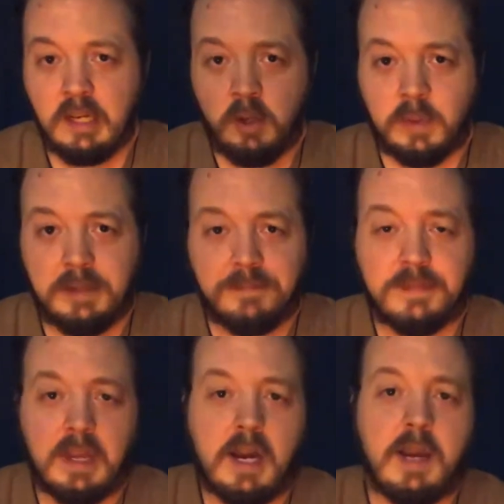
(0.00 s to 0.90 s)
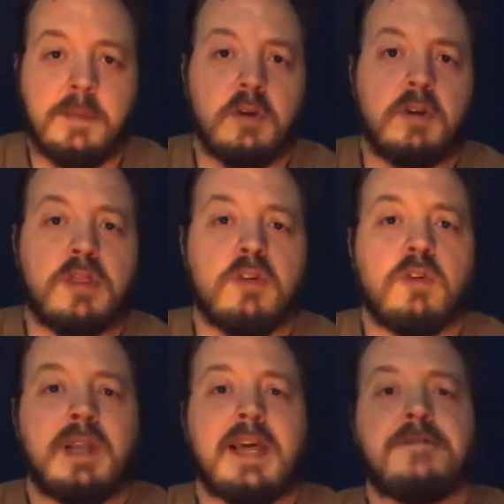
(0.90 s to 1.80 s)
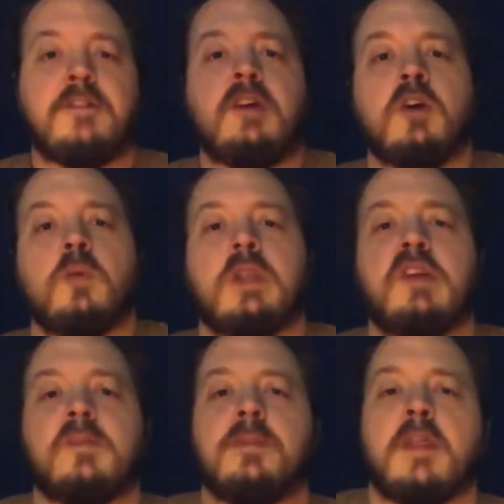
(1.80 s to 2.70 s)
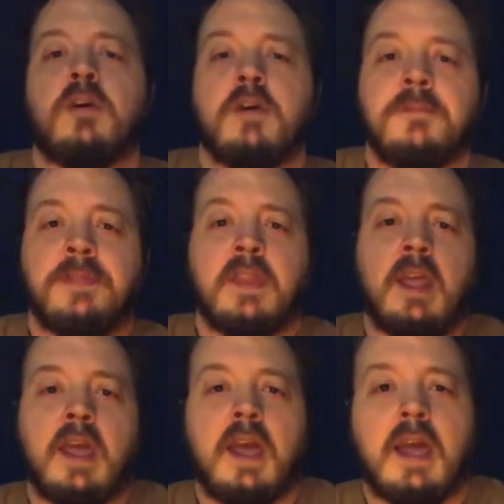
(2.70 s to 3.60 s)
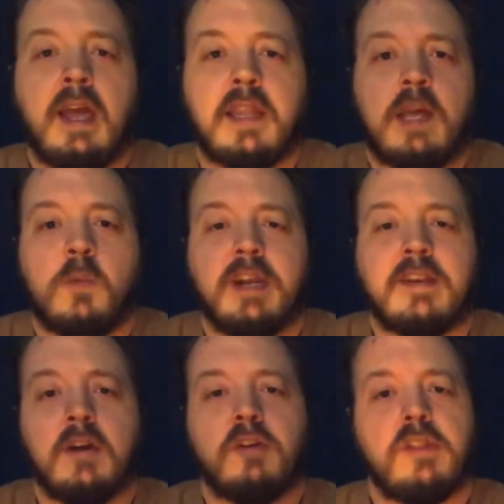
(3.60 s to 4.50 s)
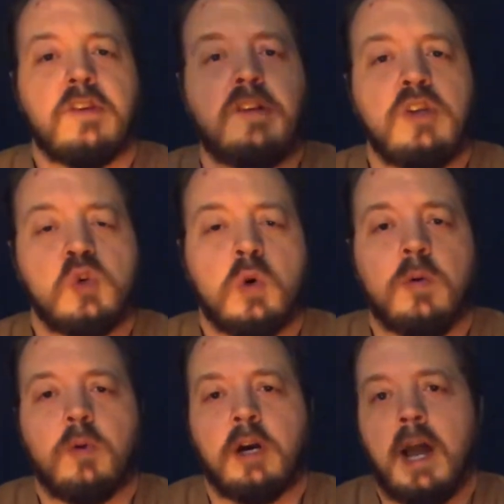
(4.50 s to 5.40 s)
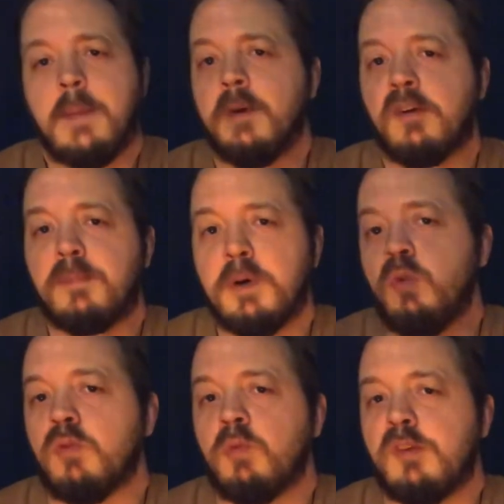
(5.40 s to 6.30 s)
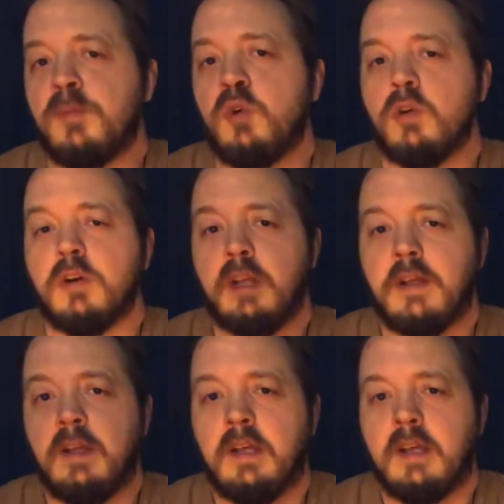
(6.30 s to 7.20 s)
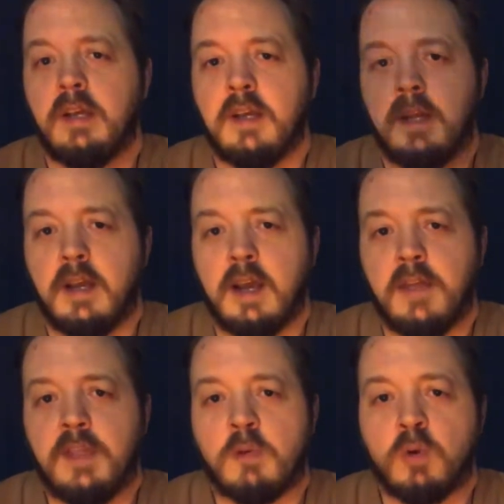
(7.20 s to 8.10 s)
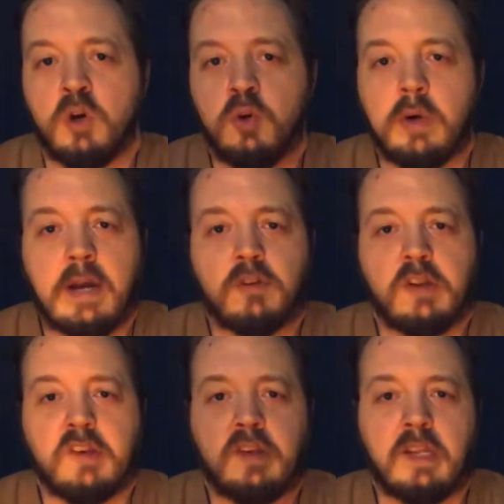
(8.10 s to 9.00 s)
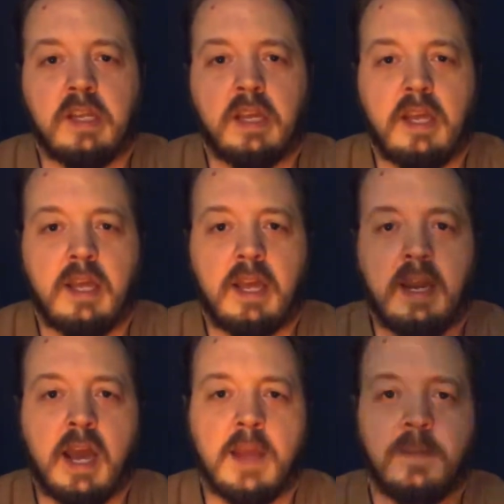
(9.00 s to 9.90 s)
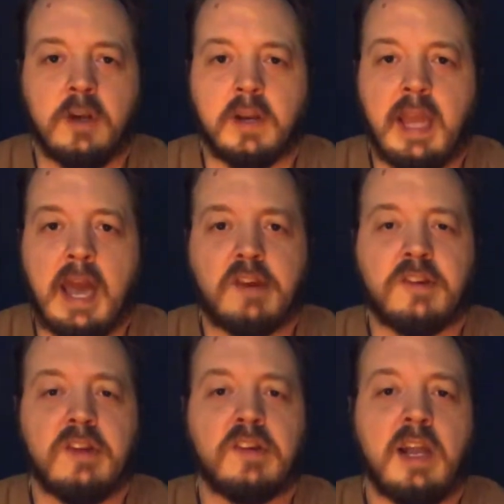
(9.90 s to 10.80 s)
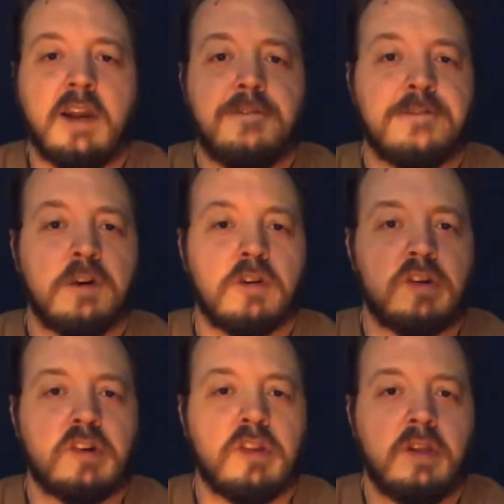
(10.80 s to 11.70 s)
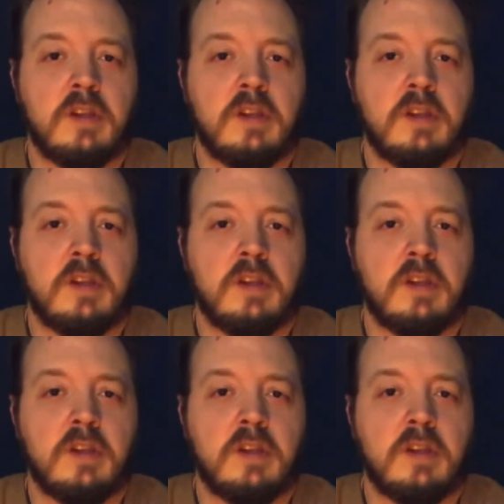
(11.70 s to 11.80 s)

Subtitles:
Well, Hymir and Thor left Tyr with his mother, and they went down to the seashore where Hymir's boat was moored. And they rowed out to sea, and Hymir cast his line first.